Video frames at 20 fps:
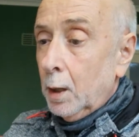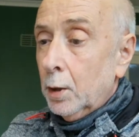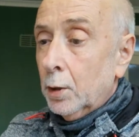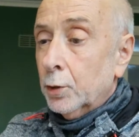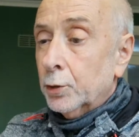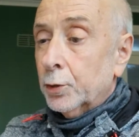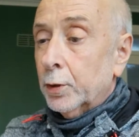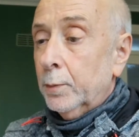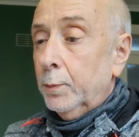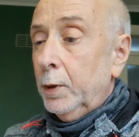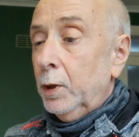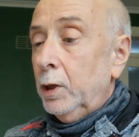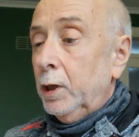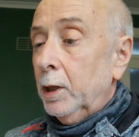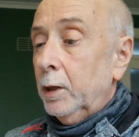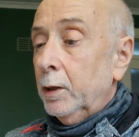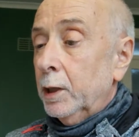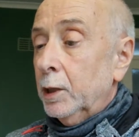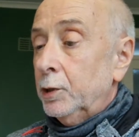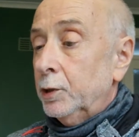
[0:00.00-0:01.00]
So the beauty
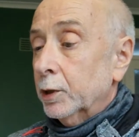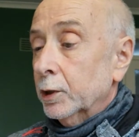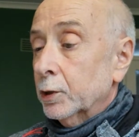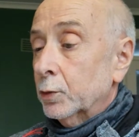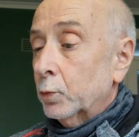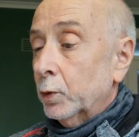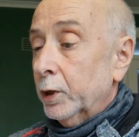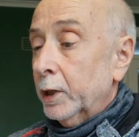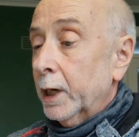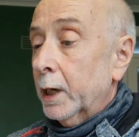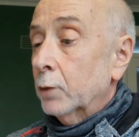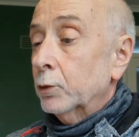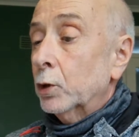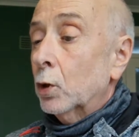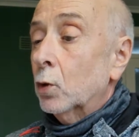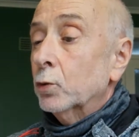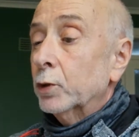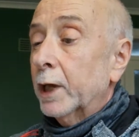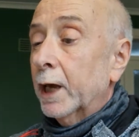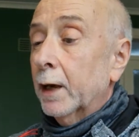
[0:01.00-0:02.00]
of this is we now
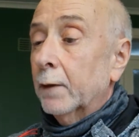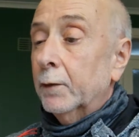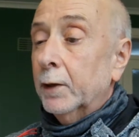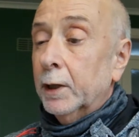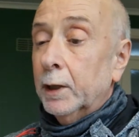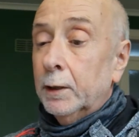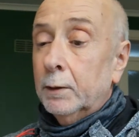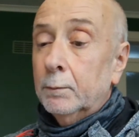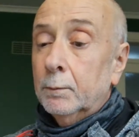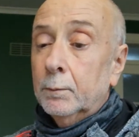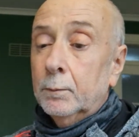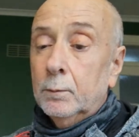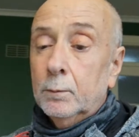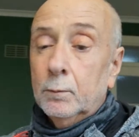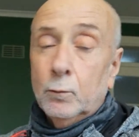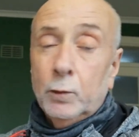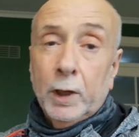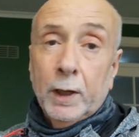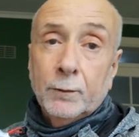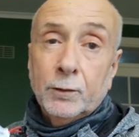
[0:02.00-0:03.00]

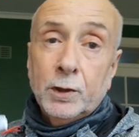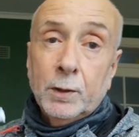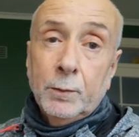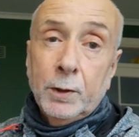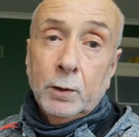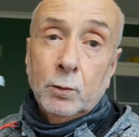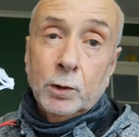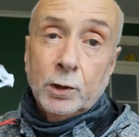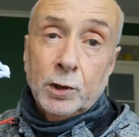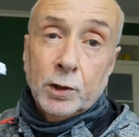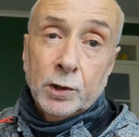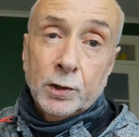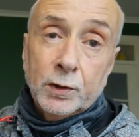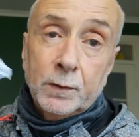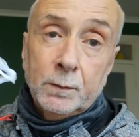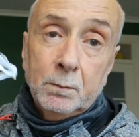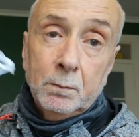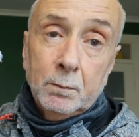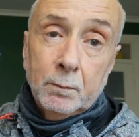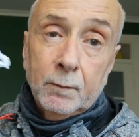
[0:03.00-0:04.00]
we have something which
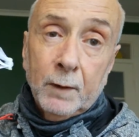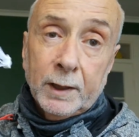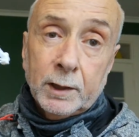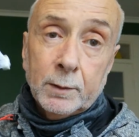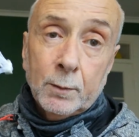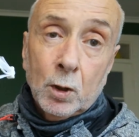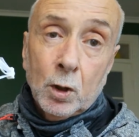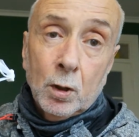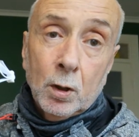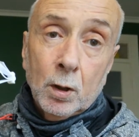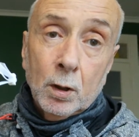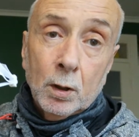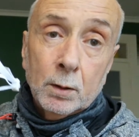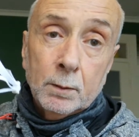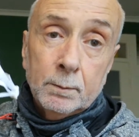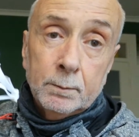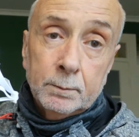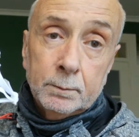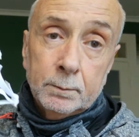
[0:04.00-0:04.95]
is flexible.